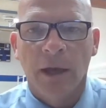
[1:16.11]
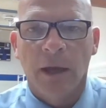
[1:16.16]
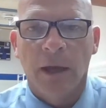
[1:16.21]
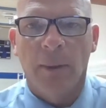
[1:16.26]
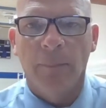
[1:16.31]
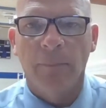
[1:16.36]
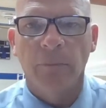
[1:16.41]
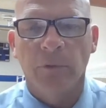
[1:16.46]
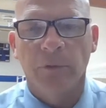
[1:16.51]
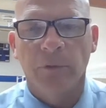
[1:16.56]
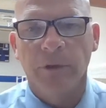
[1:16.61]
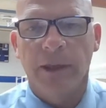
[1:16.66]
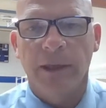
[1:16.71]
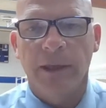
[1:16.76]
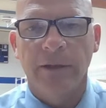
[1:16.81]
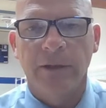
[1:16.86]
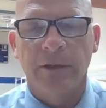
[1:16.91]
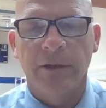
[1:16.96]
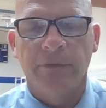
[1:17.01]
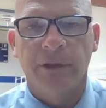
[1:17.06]

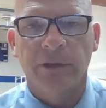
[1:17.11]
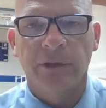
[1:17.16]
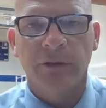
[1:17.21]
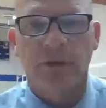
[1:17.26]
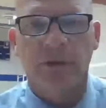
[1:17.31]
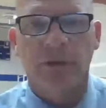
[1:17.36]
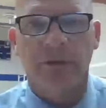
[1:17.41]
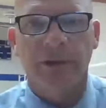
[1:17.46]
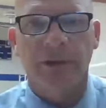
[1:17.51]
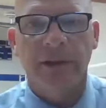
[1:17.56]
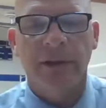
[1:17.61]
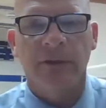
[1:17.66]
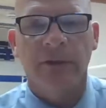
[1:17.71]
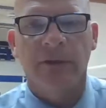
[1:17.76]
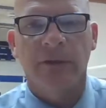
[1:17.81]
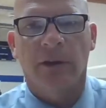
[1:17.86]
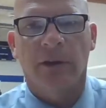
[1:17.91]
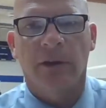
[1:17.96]
Related to physical fitness,